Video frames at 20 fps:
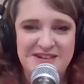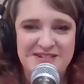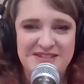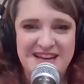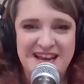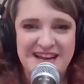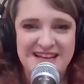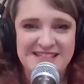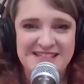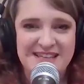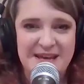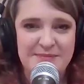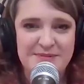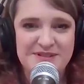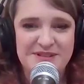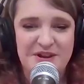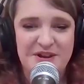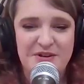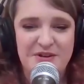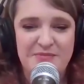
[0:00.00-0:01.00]
you in the next
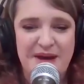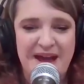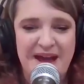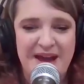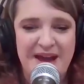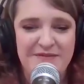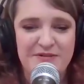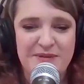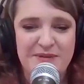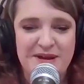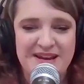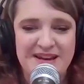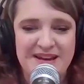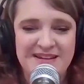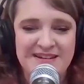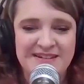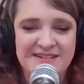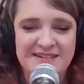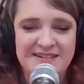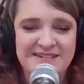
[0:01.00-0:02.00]
episode. Bye,
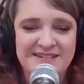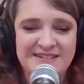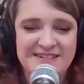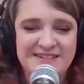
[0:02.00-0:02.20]
everybody.